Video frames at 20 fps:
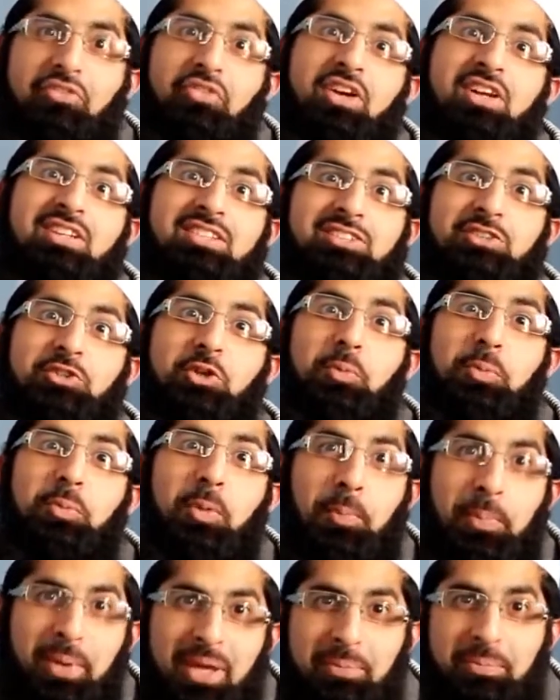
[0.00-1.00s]
The first
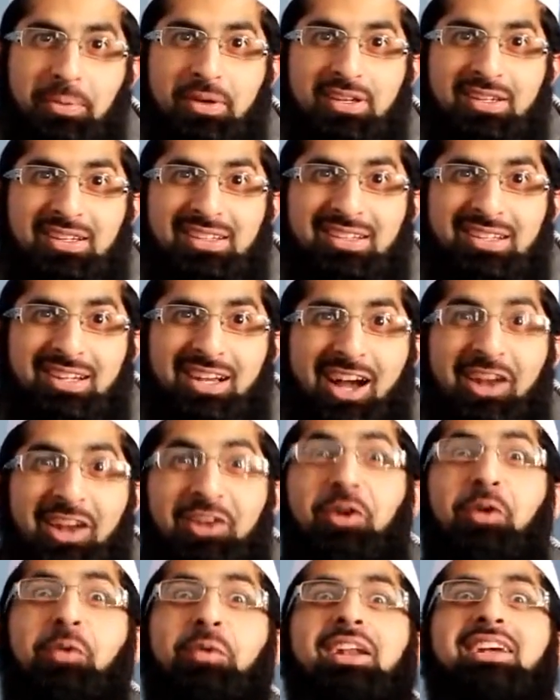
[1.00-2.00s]
group of people
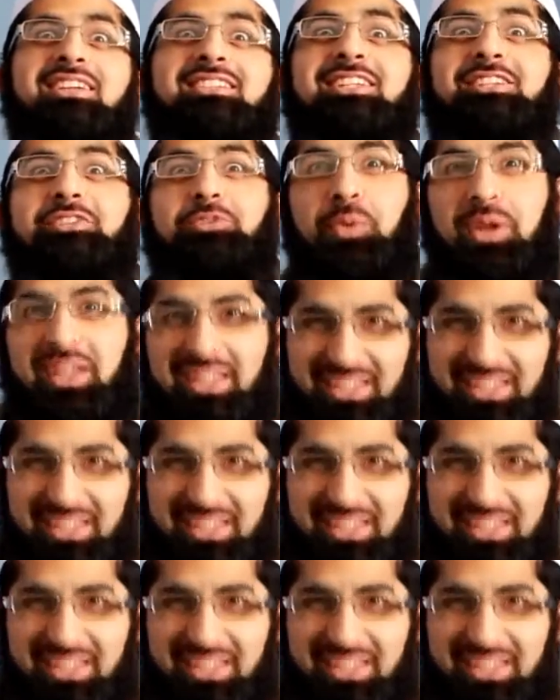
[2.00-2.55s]
are known as the